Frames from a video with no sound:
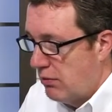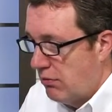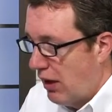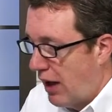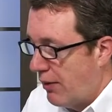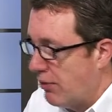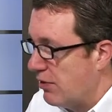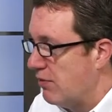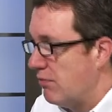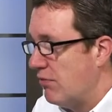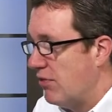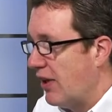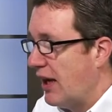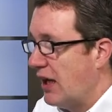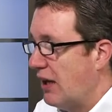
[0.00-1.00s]
I would
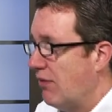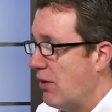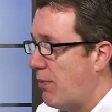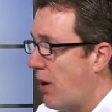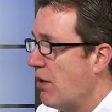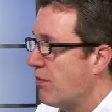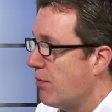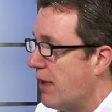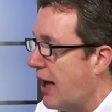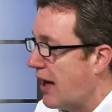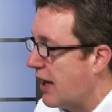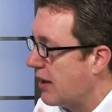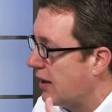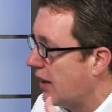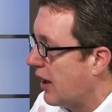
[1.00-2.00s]
say even apart from that,
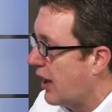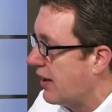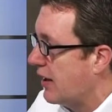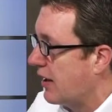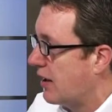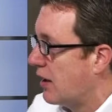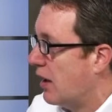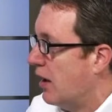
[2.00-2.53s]
I, th I think